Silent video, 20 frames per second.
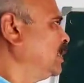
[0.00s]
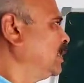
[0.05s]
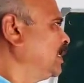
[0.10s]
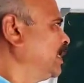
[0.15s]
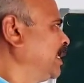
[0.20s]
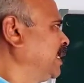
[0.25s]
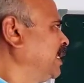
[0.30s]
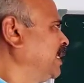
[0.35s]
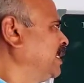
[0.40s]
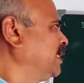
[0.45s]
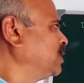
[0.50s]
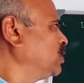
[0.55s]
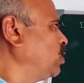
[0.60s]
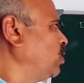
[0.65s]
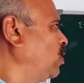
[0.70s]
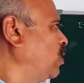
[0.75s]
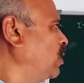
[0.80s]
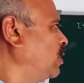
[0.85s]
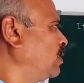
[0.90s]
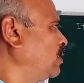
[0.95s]
N is
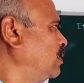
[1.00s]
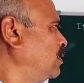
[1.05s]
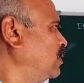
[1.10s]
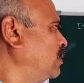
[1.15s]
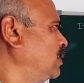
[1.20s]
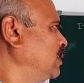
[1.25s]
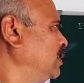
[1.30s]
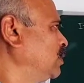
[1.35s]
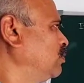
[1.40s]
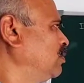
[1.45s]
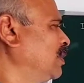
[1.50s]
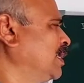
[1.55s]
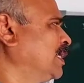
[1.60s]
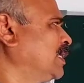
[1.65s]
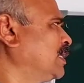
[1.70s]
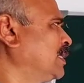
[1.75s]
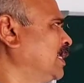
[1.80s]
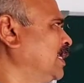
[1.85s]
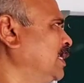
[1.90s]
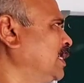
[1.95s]
odd, you will
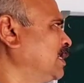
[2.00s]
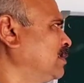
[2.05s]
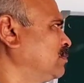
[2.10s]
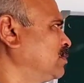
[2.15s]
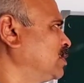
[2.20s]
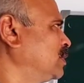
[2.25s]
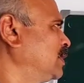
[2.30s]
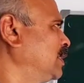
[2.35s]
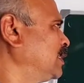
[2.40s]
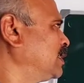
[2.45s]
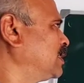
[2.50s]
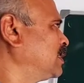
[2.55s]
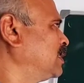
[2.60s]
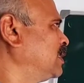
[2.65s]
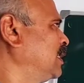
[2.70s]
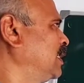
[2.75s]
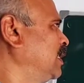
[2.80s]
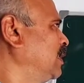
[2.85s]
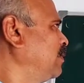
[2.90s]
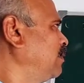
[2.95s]
get 3 terms,
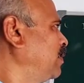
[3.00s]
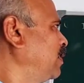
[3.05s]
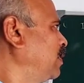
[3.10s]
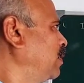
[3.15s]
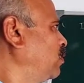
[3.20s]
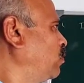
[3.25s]
S3.